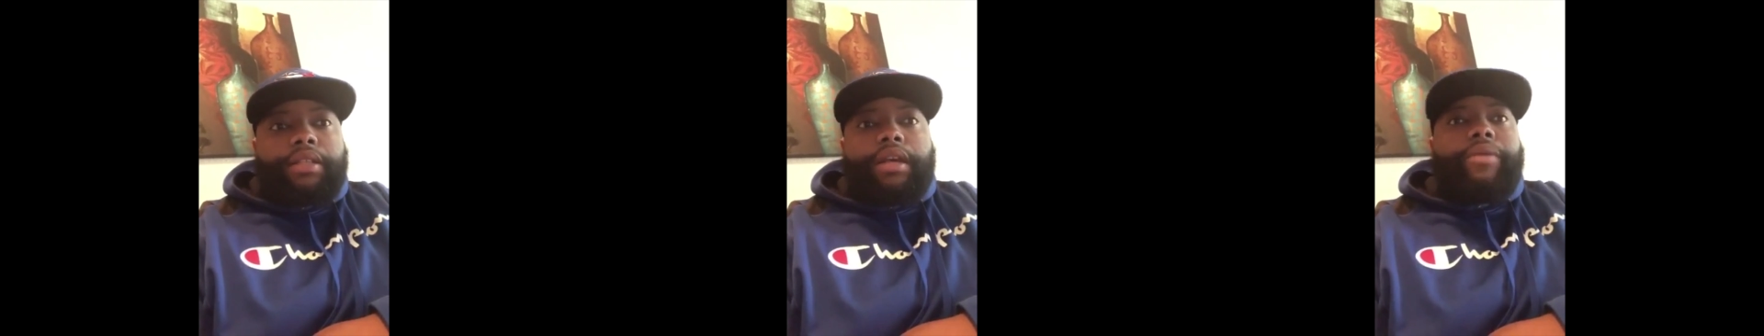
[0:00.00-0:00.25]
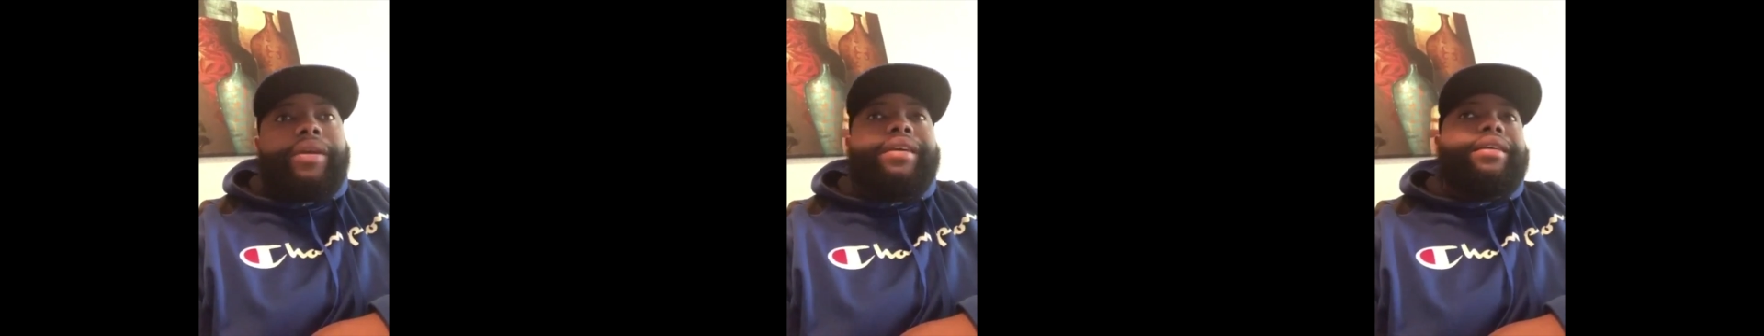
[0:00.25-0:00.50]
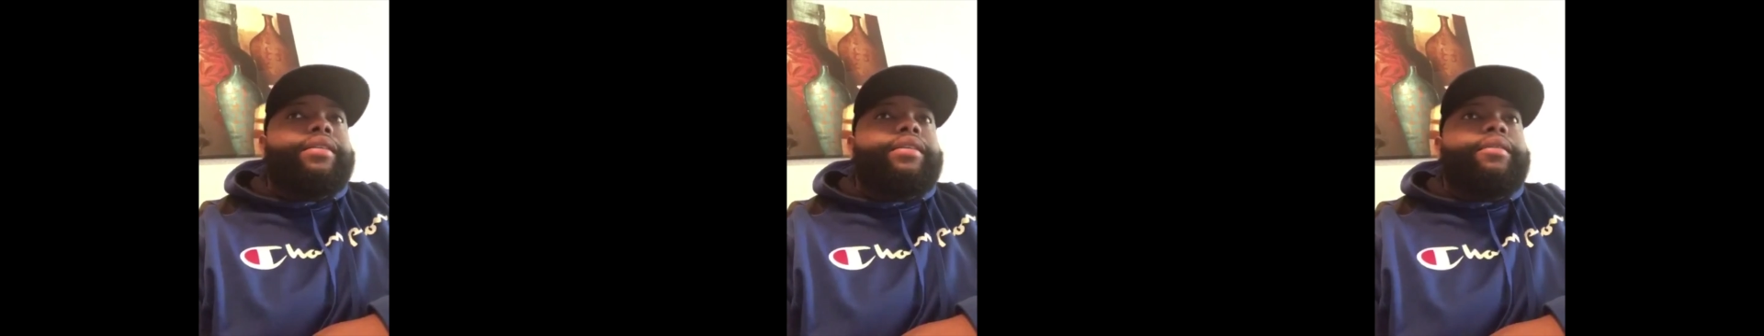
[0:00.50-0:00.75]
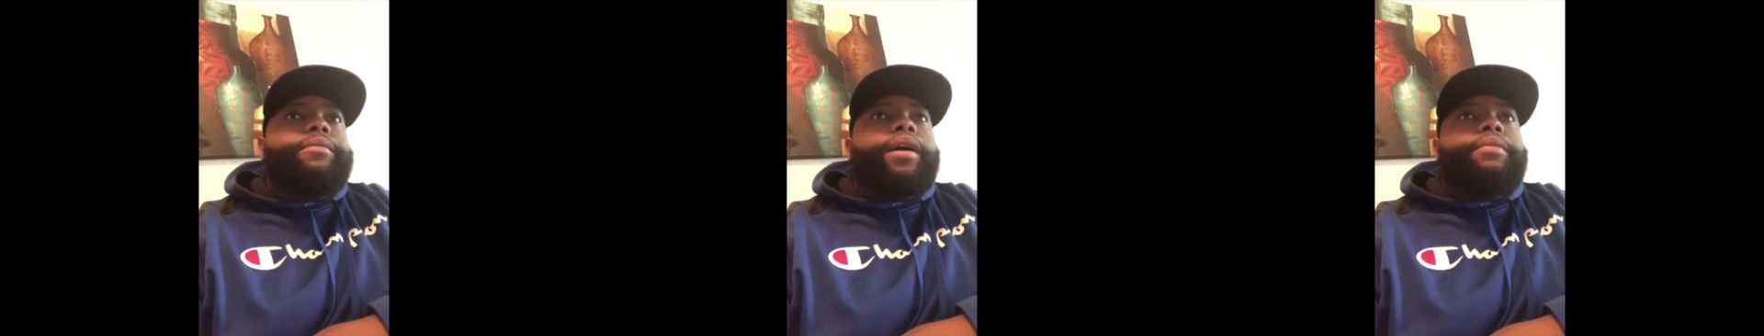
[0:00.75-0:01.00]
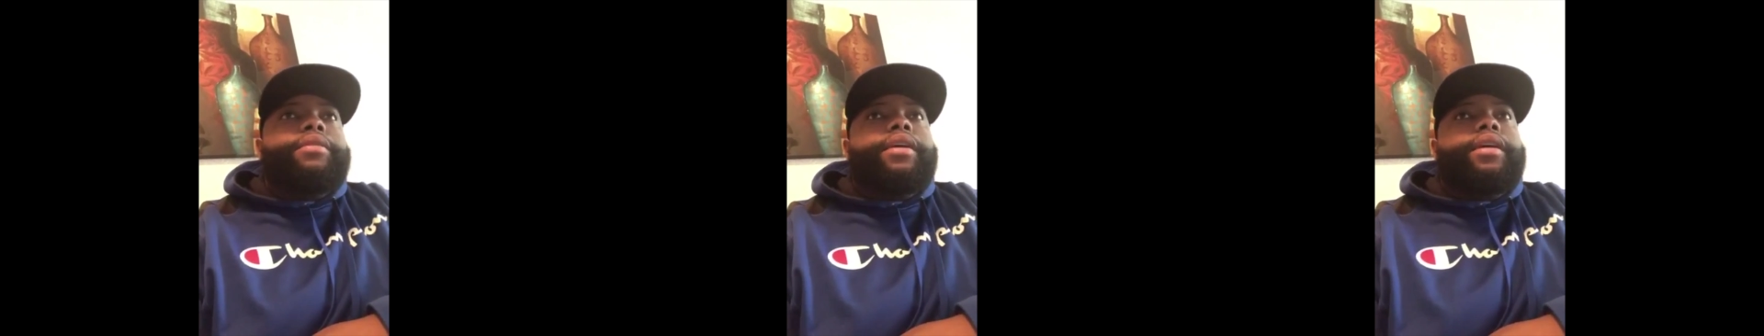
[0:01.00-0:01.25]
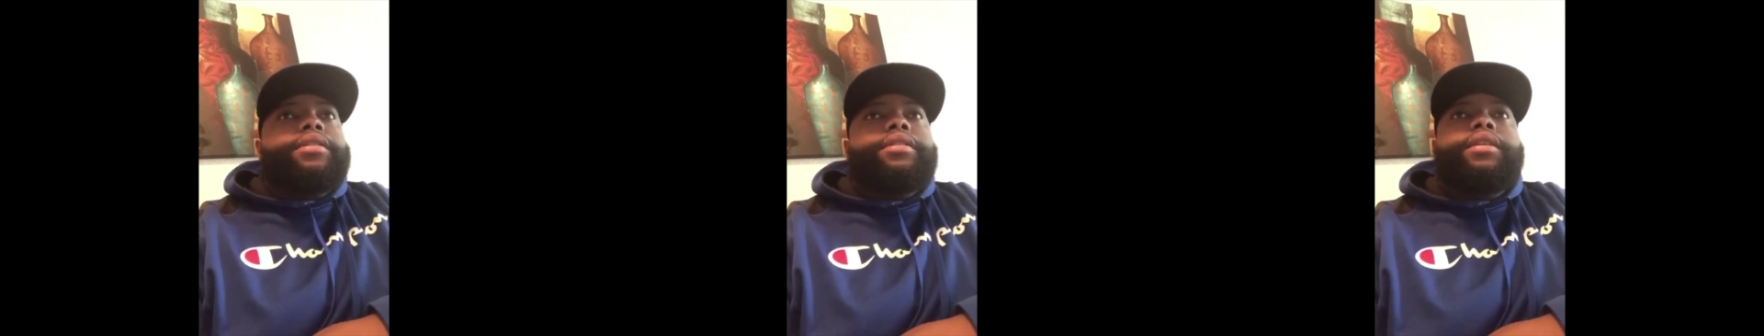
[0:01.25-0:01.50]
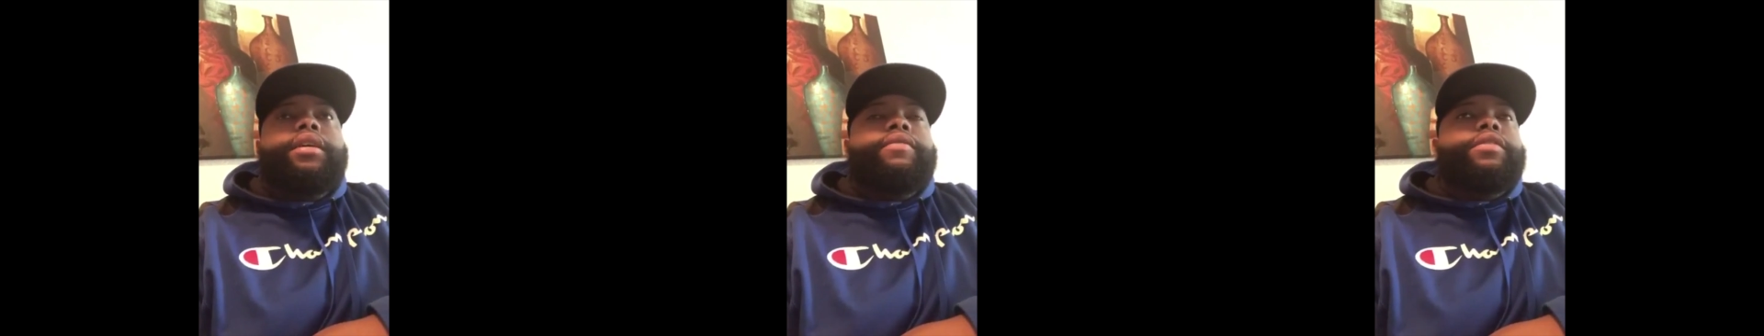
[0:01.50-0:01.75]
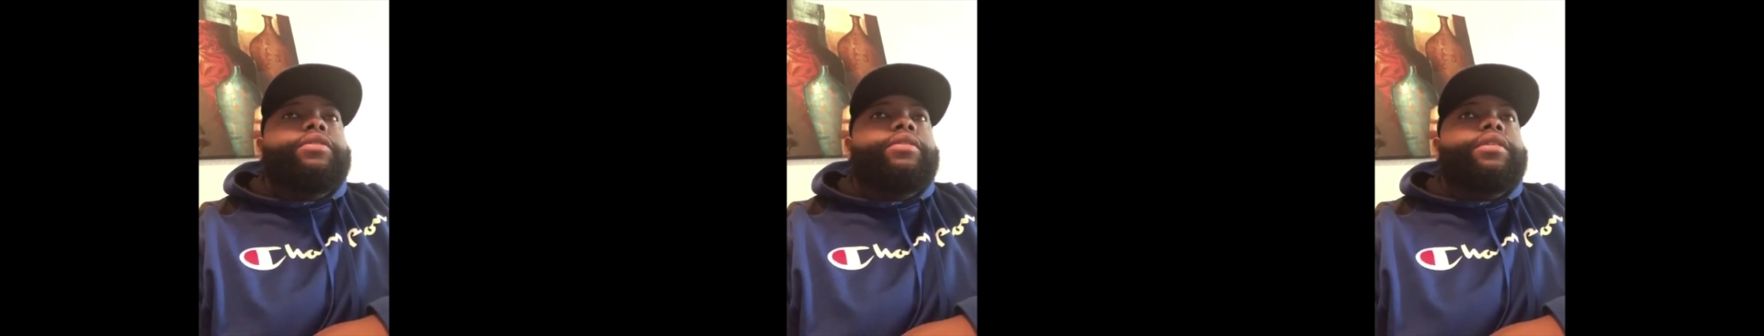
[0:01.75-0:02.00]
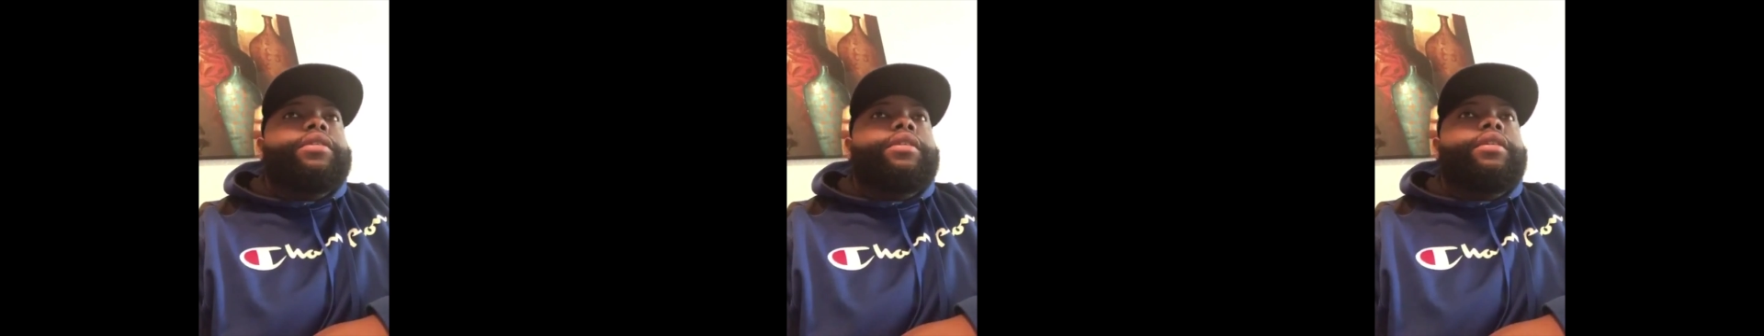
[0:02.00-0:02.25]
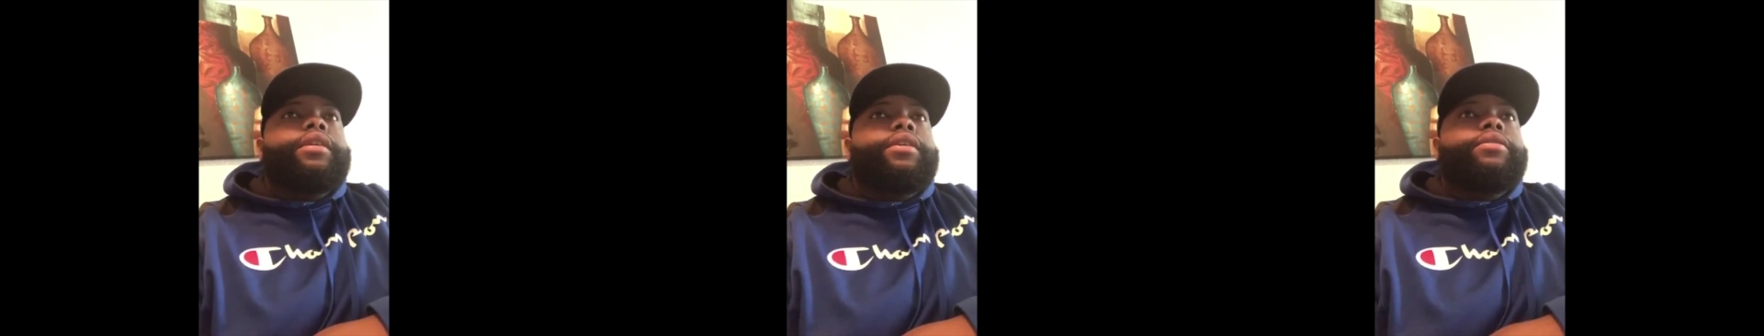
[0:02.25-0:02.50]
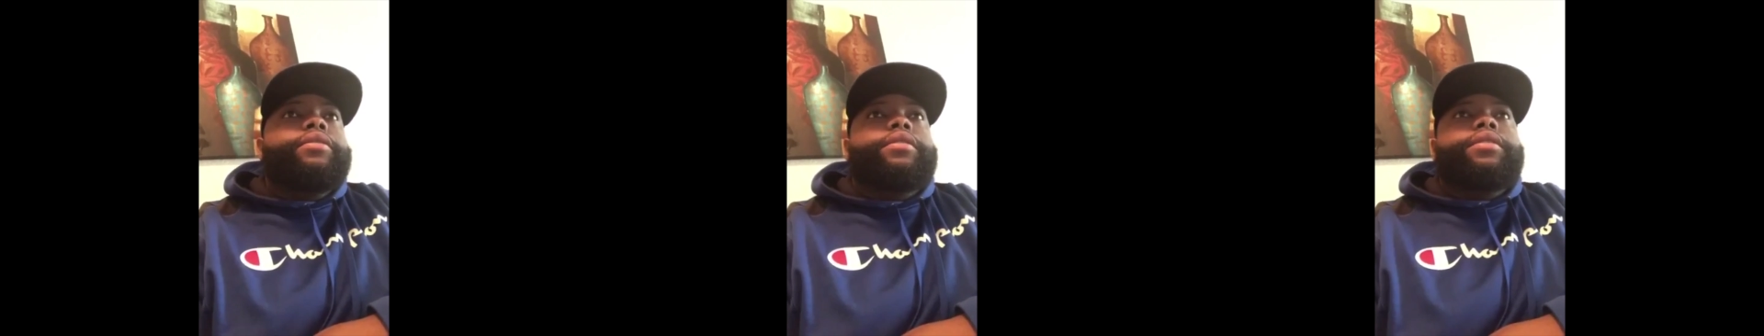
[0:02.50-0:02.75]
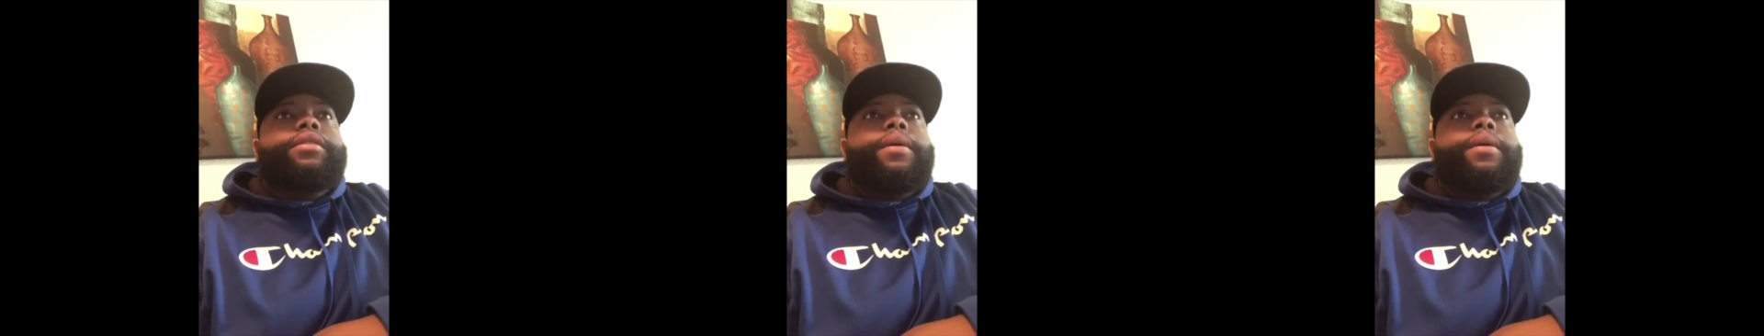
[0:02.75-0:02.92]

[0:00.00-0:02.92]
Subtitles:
all we hear in hip-hop today is death, destruction, and ignorance.